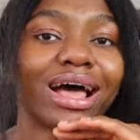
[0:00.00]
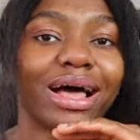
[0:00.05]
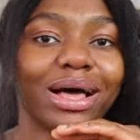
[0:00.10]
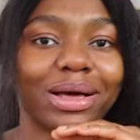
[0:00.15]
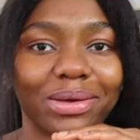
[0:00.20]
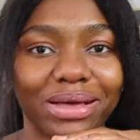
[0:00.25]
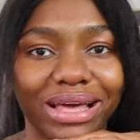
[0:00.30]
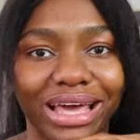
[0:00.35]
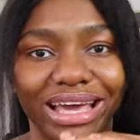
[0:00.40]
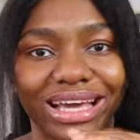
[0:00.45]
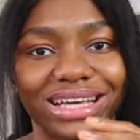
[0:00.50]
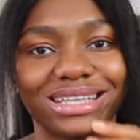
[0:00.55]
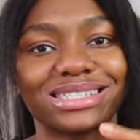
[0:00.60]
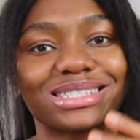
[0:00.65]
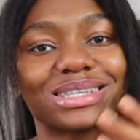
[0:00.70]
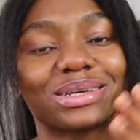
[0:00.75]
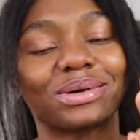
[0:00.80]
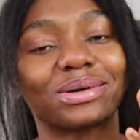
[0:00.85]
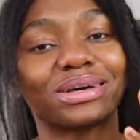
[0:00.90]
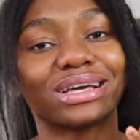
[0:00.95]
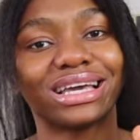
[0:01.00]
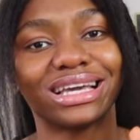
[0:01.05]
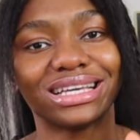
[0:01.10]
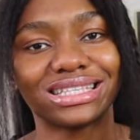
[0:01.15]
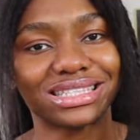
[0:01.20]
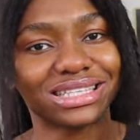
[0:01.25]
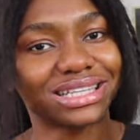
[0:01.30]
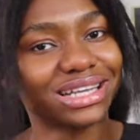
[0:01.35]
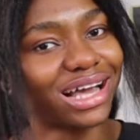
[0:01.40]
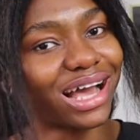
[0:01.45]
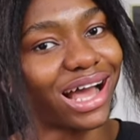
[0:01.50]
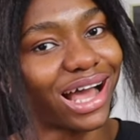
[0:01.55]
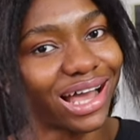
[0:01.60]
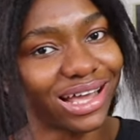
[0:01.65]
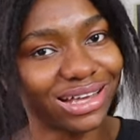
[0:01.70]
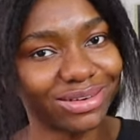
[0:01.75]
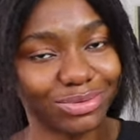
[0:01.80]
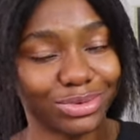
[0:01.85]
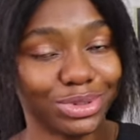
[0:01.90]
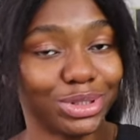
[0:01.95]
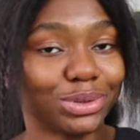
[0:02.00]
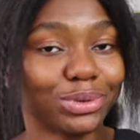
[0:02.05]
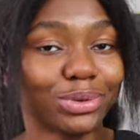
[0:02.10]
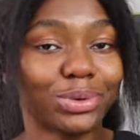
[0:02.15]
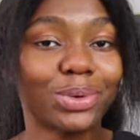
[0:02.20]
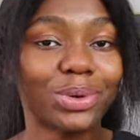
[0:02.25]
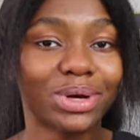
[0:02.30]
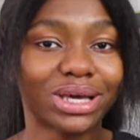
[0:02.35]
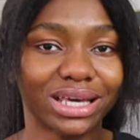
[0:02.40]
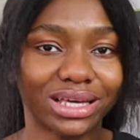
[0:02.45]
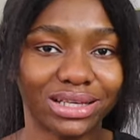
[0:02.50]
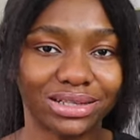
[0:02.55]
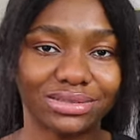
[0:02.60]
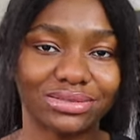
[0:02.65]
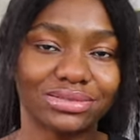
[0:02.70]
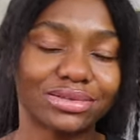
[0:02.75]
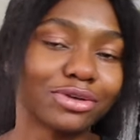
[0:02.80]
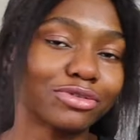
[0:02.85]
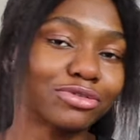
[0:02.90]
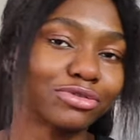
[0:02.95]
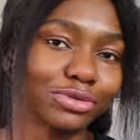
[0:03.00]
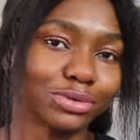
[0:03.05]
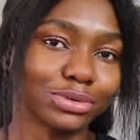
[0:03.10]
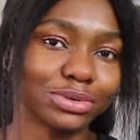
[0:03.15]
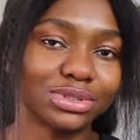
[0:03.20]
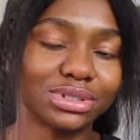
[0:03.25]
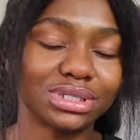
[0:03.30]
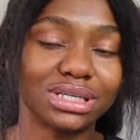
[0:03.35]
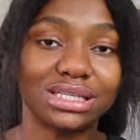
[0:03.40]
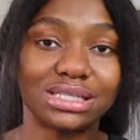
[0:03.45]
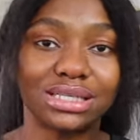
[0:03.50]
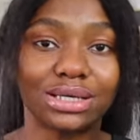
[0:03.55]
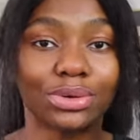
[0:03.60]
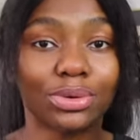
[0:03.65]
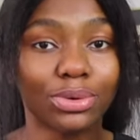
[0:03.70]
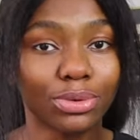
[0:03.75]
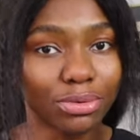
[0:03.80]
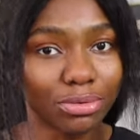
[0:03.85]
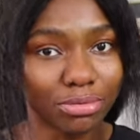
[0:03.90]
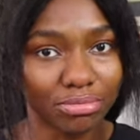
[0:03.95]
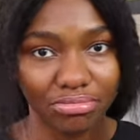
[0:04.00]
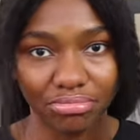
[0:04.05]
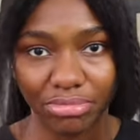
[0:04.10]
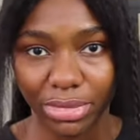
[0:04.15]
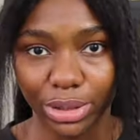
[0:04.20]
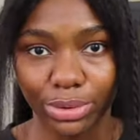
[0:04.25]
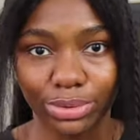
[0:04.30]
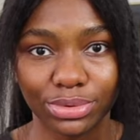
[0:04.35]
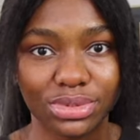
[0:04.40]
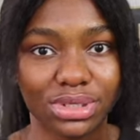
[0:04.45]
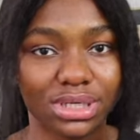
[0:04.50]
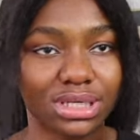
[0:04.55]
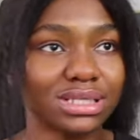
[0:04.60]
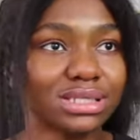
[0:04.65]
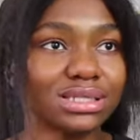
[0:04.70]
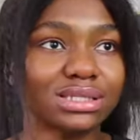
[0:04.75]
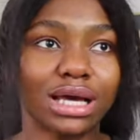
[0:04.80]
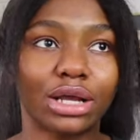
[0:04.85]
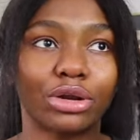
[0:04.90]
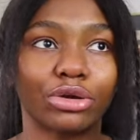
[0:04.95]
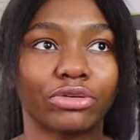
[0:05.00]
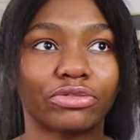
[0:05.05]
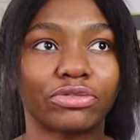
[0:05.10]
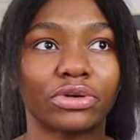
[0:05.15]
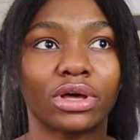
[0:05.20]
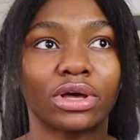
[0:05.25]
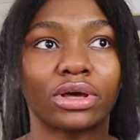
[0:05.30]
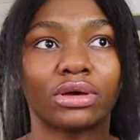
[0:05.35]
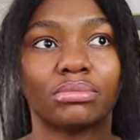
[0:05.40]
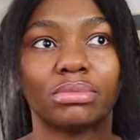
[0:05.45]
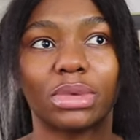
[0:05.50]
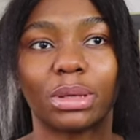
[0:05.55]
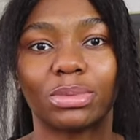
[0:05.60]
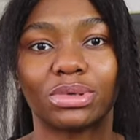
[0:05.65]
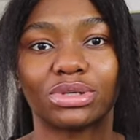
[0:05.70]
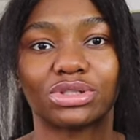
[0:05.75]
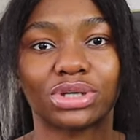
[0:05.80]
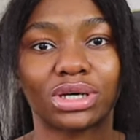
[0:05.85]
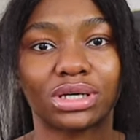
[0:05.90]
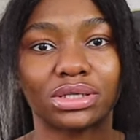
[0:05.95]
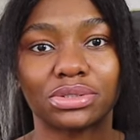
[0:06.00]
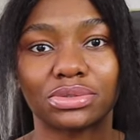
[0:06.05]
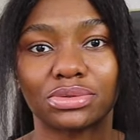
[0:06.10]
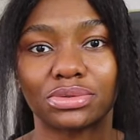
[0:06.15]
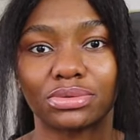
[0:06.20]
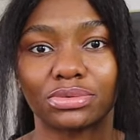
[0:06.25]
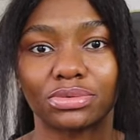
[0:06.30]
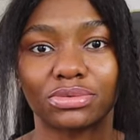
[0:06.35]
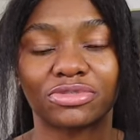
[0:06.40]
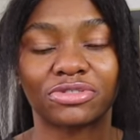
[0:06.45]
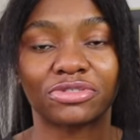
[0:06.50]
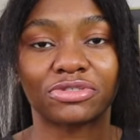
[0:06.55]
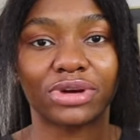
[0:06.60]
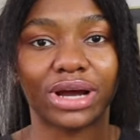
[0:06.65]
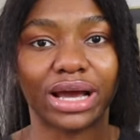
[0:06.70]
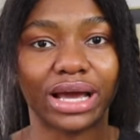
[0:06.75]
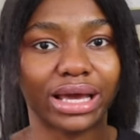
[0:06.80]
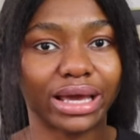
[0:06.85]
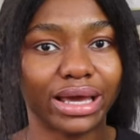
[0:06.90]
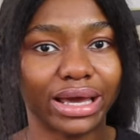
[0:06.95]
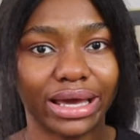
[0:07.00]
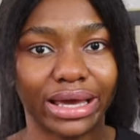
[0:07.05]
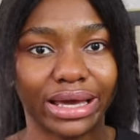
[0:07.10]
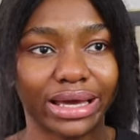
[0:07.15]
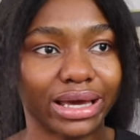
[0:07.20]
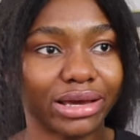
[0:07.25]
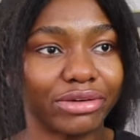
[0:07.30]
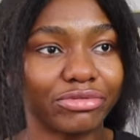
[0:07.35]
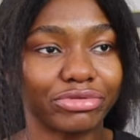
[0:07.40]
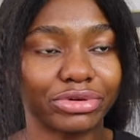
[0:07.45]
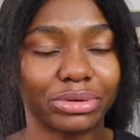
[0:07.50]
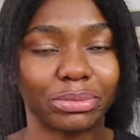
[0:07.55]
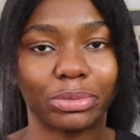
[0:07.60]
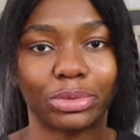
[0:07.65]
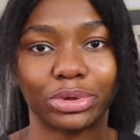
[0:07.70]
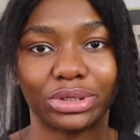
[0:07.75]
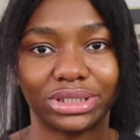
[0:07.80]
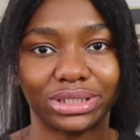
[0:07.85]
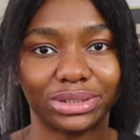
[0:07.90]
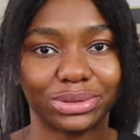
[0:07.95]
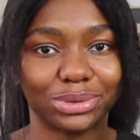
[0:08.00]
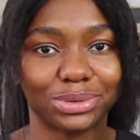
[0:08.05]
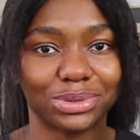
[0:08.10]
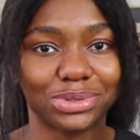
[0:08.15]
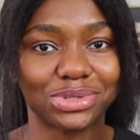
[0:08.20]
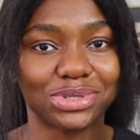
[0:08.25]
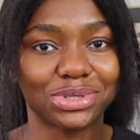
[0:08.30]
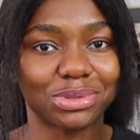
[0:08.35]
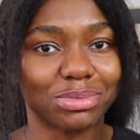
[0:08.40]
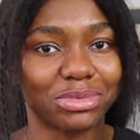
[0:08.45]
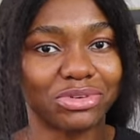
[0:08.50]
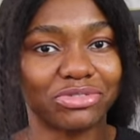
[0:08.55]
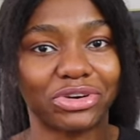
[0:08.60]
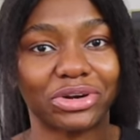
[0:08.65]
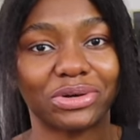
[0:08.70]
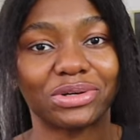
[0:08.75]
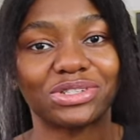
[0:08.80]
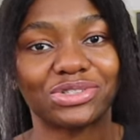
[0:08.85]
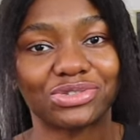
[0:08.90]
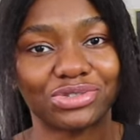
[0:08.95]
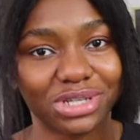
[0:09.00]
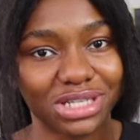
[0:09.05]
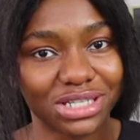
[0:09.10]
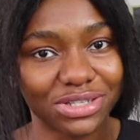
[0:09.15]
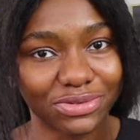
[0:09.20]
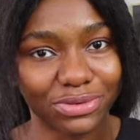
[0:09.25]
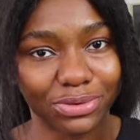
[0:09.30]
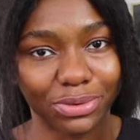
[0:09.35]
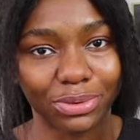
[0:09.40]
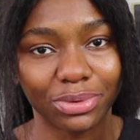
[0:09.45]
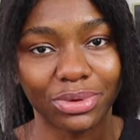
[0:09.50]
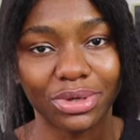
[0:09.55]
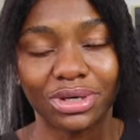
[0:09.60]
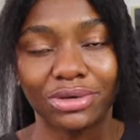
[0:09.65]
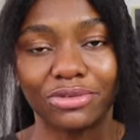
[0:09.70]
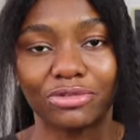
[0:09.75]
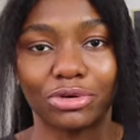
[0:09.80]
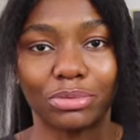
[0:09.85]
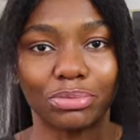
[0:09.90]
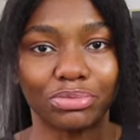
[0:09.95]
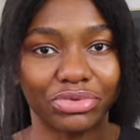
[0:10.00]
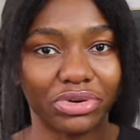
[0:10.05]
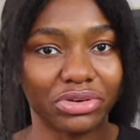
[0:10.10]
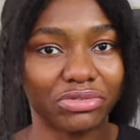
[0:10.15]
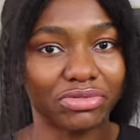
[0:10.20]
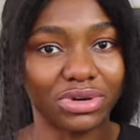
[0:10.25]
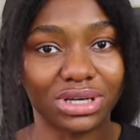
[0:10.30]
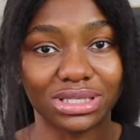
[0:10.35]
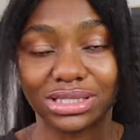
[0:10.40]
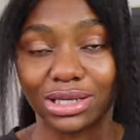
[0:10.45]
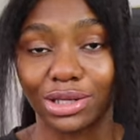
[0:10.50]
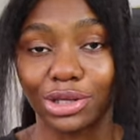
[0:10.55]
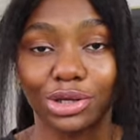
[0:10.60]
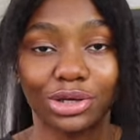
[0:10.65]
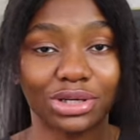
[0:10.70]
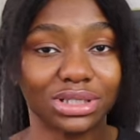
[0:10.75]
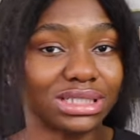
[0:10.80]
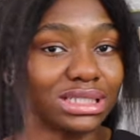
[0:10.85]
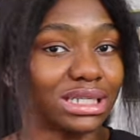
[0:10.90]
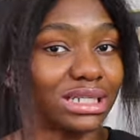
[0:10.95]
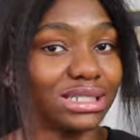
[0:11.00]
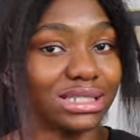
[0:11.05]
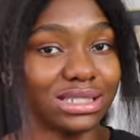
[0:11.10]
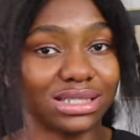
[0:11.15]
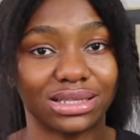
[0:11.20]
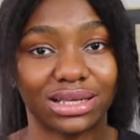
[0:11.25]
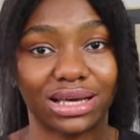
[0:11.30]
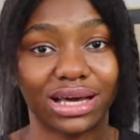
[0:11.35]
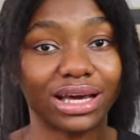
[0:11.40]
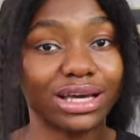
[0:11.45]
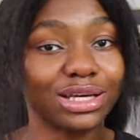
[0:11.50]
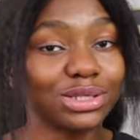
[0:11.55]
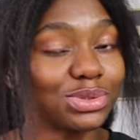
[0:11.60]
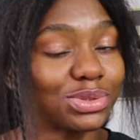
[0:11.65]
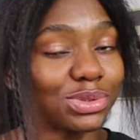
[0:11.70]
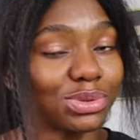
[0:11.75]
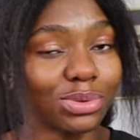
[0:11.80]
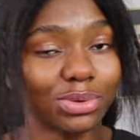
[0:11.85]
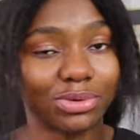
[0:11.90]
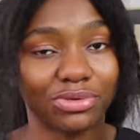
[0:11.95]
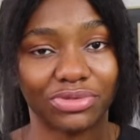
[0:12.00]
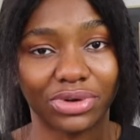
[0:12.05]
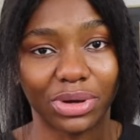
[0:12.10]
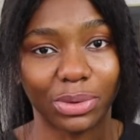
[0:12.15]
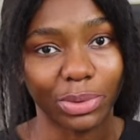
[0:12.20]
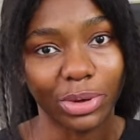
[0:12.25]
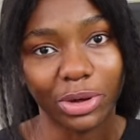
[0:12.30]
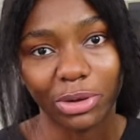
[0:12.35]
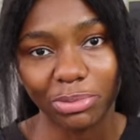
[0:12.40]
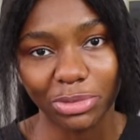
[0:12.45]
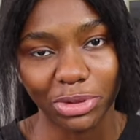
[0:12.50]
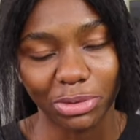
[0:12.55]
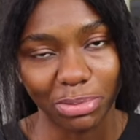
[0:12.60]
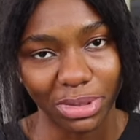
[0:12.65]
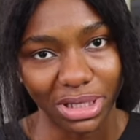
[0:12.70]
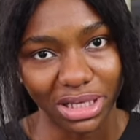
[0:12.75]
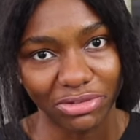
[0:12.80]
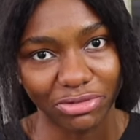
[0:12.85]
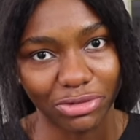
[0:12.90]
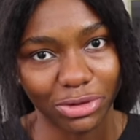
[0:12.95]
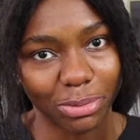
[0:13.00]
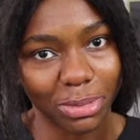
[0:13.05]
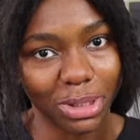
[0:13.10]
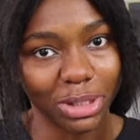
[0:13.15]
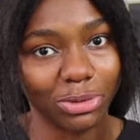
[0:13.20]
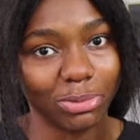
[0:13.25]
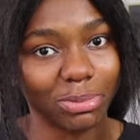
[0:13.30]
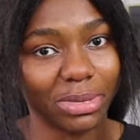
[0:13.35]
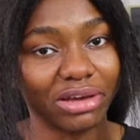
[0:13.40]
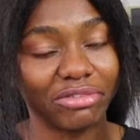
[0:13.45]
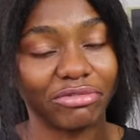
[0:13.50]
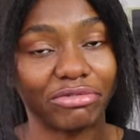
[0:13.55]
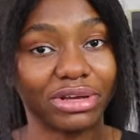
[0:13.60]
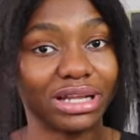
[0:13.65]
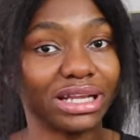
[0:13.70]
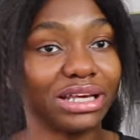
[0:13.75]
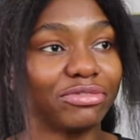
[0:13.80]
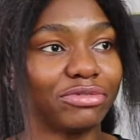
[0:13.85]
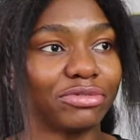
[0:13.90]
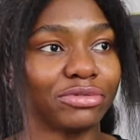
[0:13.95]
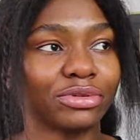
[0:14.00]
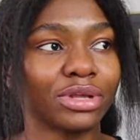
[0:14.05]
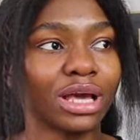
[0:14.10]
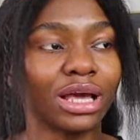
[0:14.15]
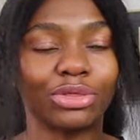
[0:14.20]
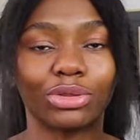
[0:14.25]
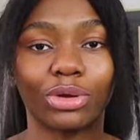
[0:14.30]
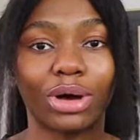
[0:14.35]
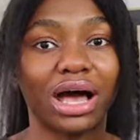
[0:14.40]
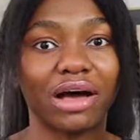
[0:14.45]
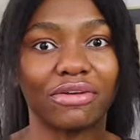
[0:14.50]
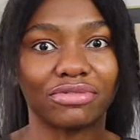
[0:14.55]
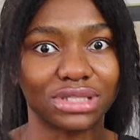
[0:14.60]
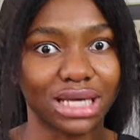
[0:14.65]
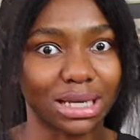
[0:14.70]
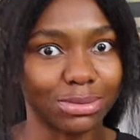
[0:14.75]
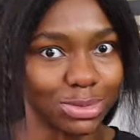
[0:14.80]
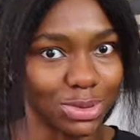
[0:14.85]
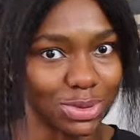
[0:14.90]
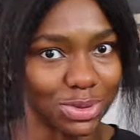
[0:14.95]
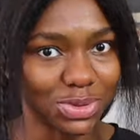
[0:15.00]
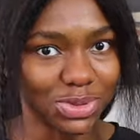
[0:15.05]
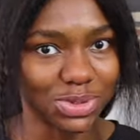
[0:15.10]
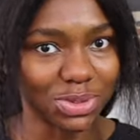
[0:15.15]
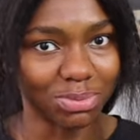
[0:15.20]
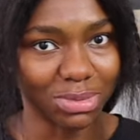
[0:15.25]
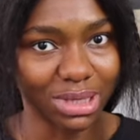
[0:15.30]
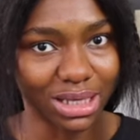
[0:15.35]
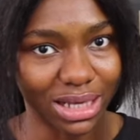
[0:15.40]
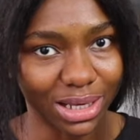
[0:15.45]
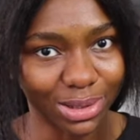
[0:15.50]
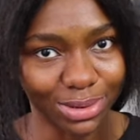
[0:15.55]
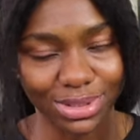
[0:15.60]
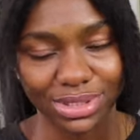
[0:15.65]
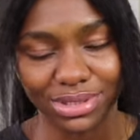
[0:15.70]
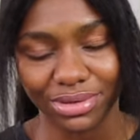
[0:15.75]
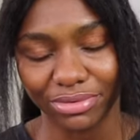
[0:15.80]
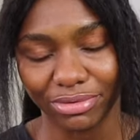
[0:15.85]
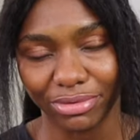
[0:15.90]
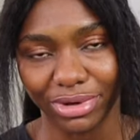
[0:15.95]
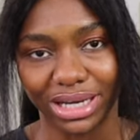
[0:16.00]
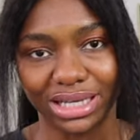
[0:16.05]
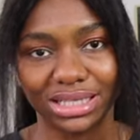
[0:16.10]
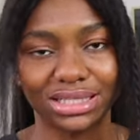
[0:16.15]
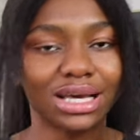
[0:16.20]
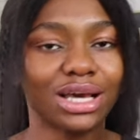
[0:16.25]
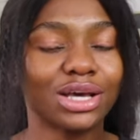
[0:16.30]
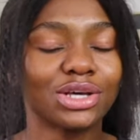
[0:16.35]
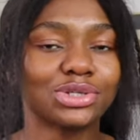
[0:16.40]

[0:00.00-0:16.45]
Okay, so eating, you know, cooking food, easy cook meals, instead of maybe trying to fry egg every morning or do something very stressful for breakfast and lunch and dinner, it will overwhelm you, believe you me. You might really even not have time to do something else, right?